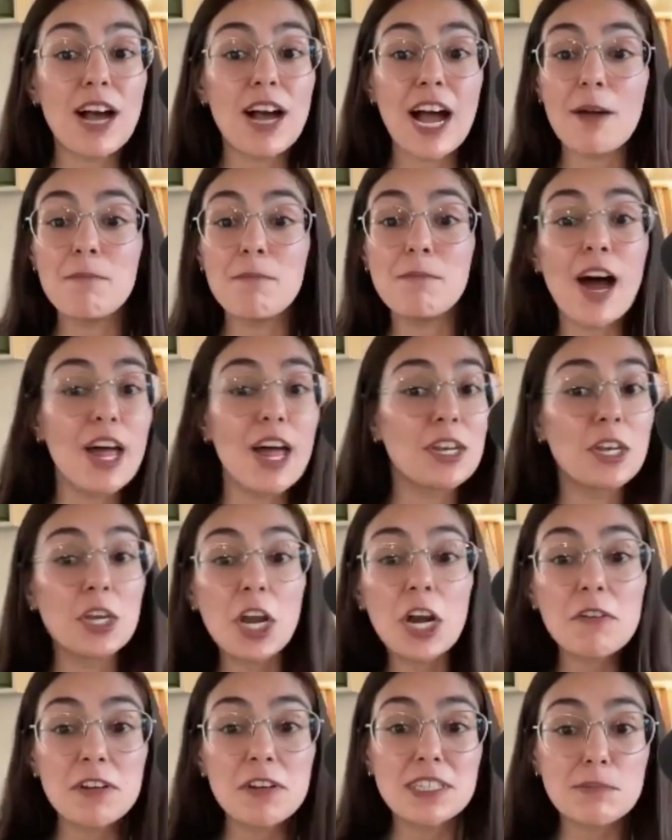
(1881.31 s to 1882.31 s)
I'm not
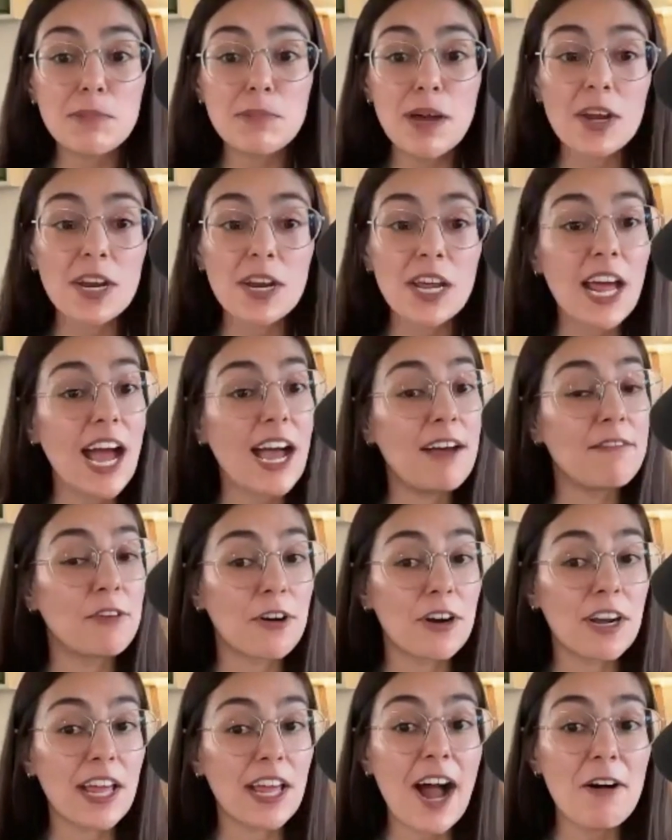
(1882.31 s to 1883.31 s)
nervous about it. I've
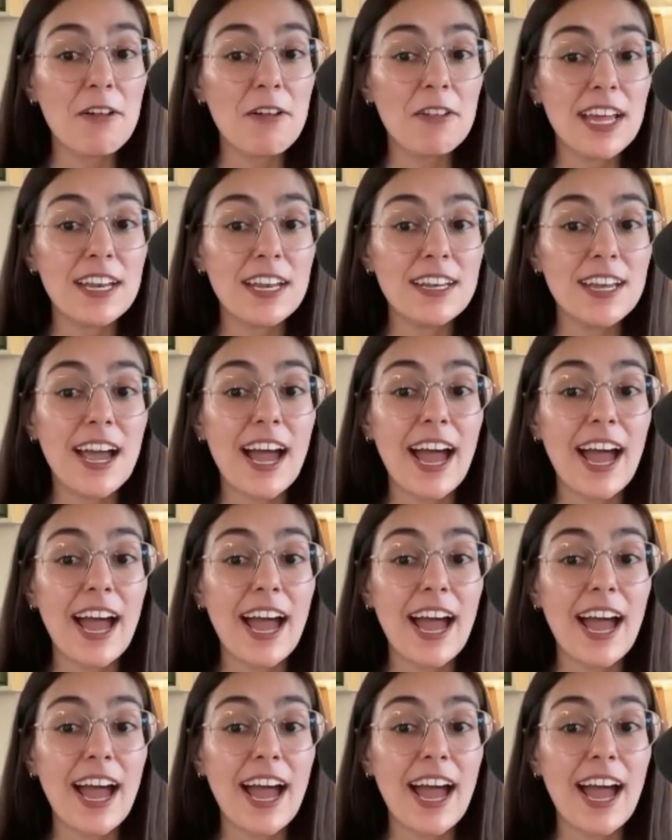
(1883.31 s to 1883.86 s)
already outlined it.